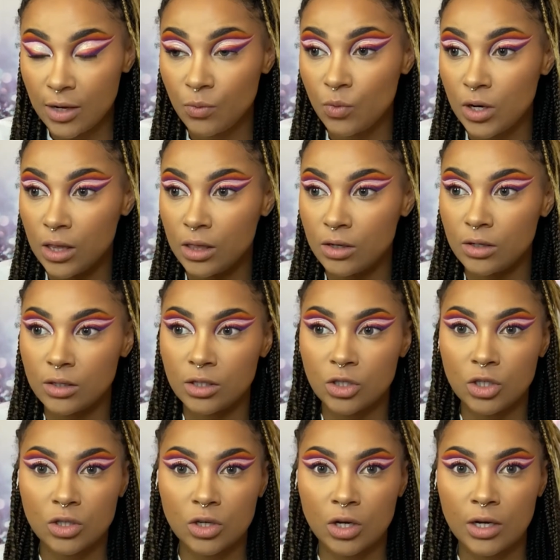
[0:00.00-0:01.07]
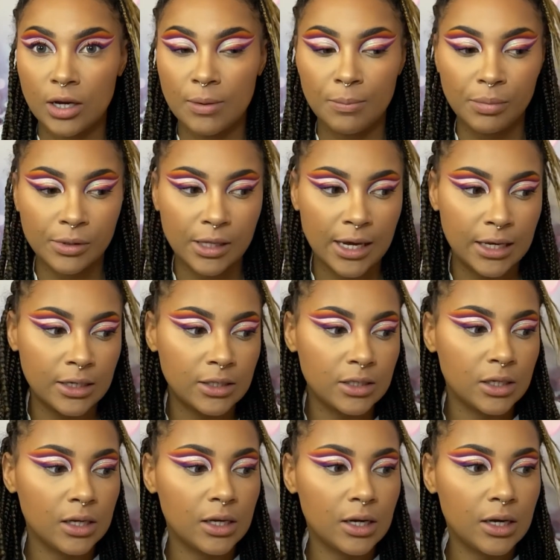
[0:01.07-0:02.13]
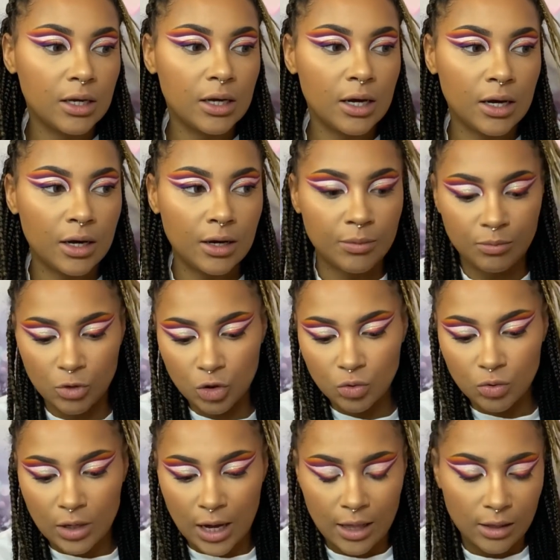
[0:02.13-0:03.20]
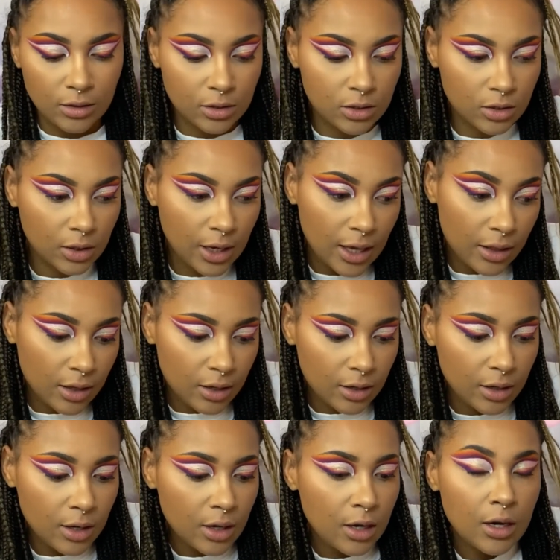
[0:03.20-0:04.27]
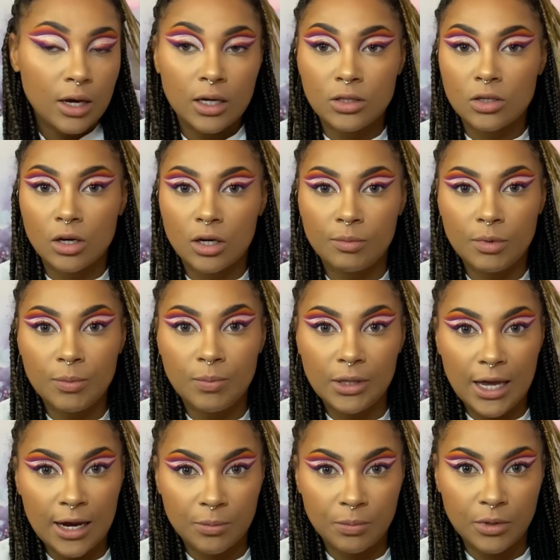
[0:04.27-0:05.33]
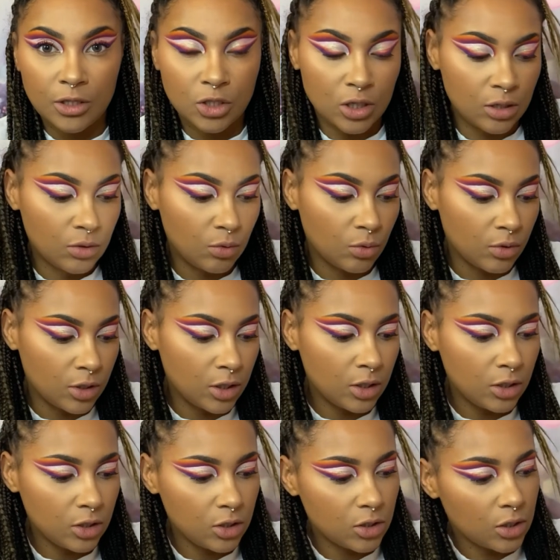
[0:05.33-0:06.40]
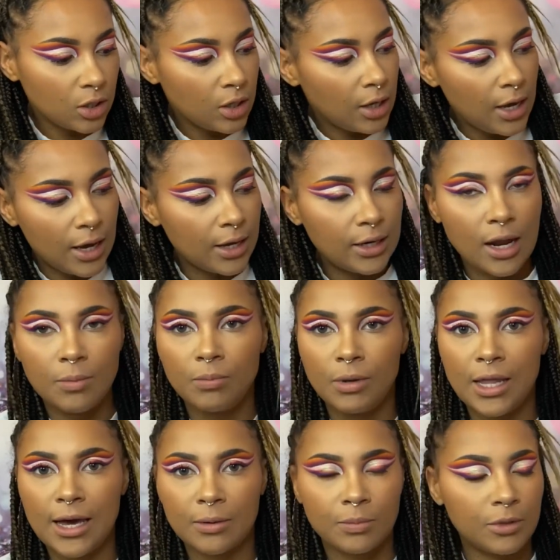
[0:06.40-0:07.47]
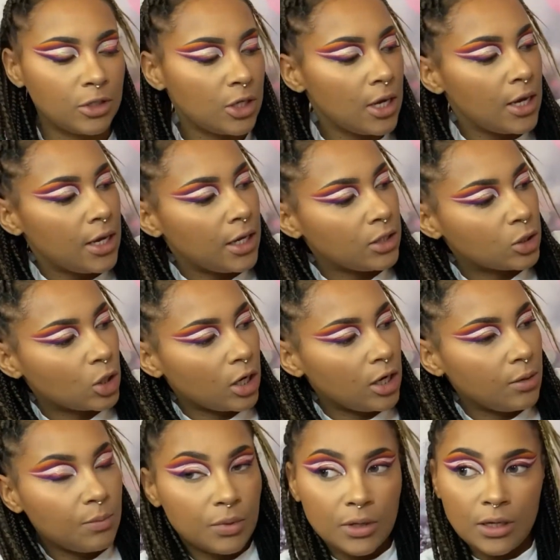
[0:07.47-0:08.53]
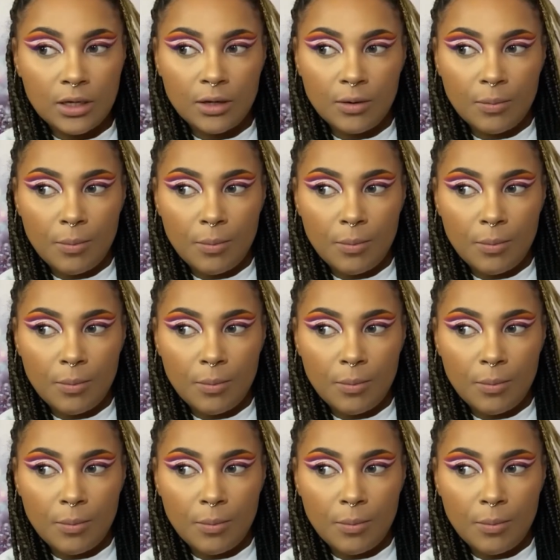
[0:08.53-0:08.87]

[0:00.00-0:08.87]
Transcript: we are literally just gonna blend two colors together. It's gonna be Black Beach and the orange. Not Black Beach, it's gonna be